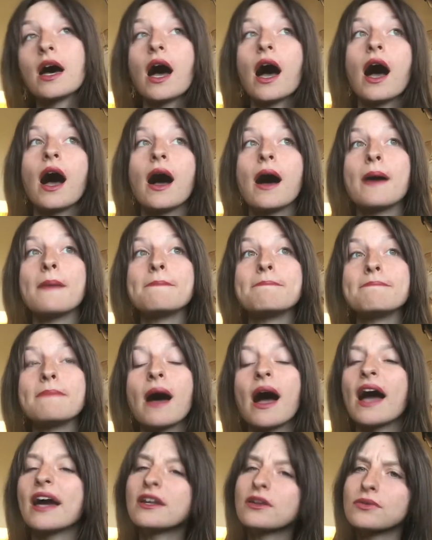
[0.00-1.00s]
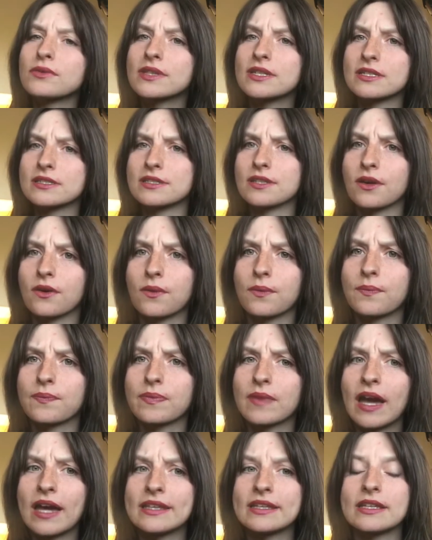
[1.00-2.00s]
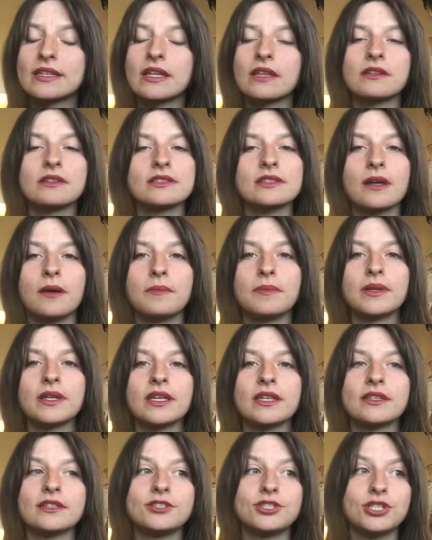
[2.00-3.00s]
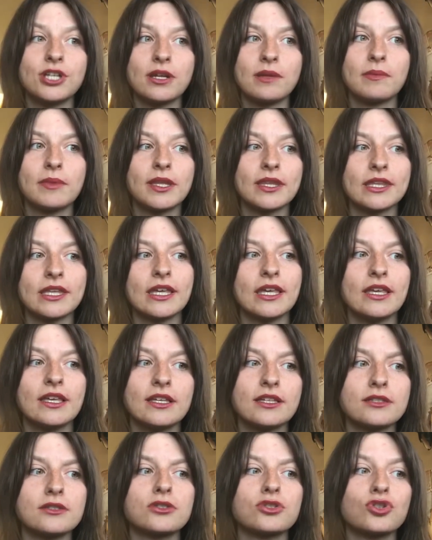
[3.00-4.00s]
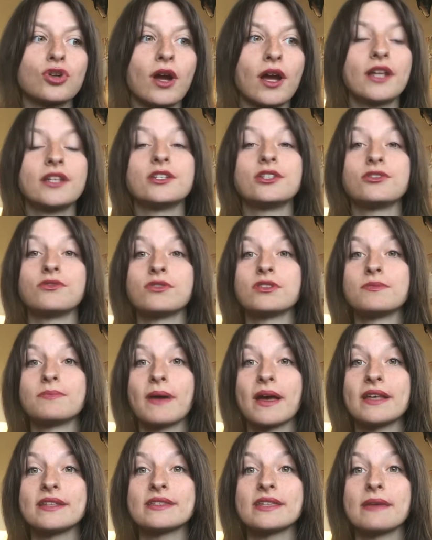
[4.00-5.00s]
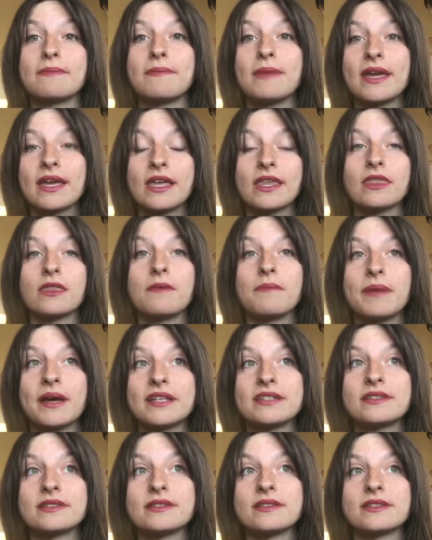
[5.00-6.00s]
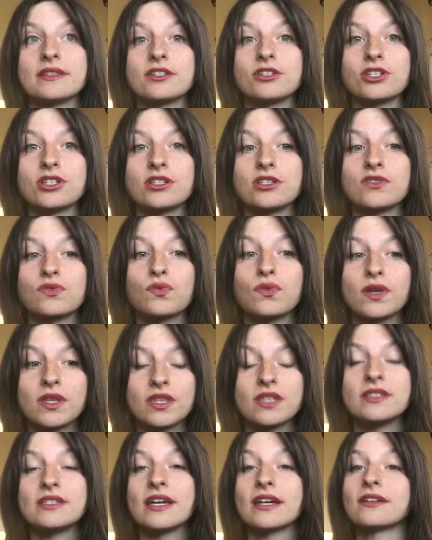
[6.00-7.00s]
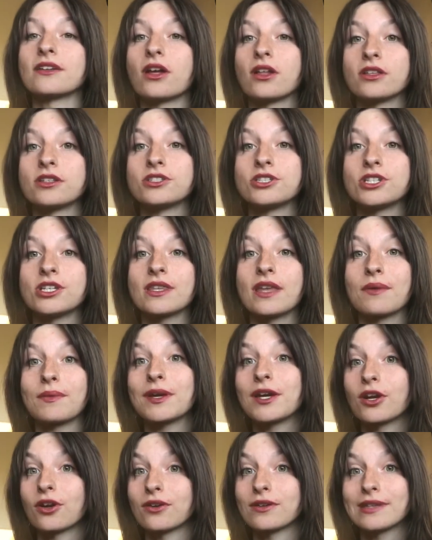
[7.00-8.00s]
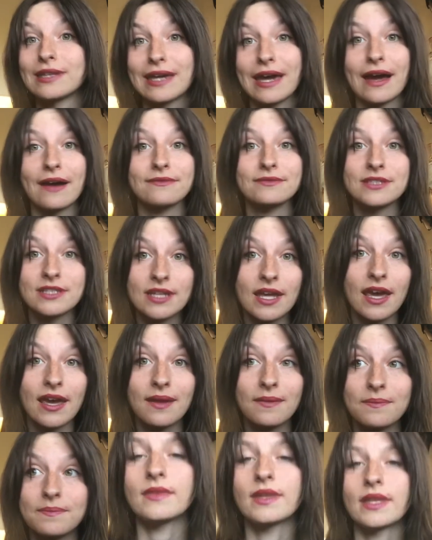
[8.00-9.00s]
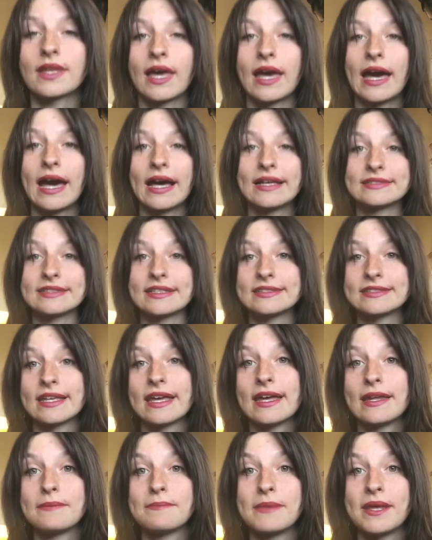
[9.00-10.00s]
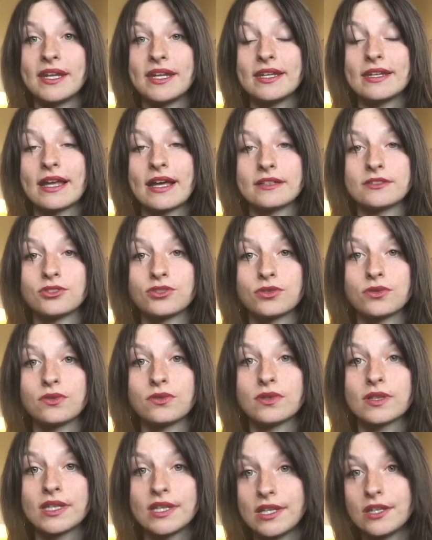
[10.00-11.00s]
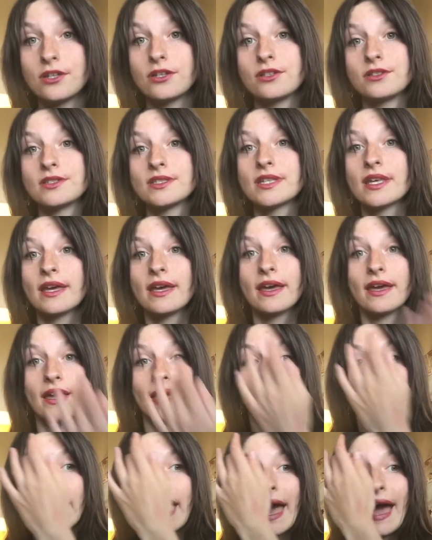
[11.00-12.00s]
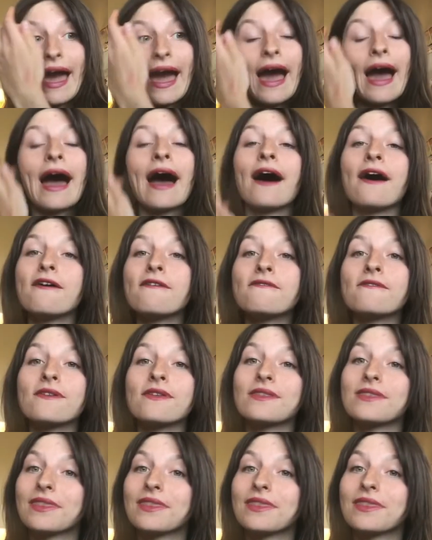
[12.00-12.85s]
I don't think so. I think that this company legitimately is trying to do its best and making the best decisions with the technology that we currently have today. As I said, many natural cleaners have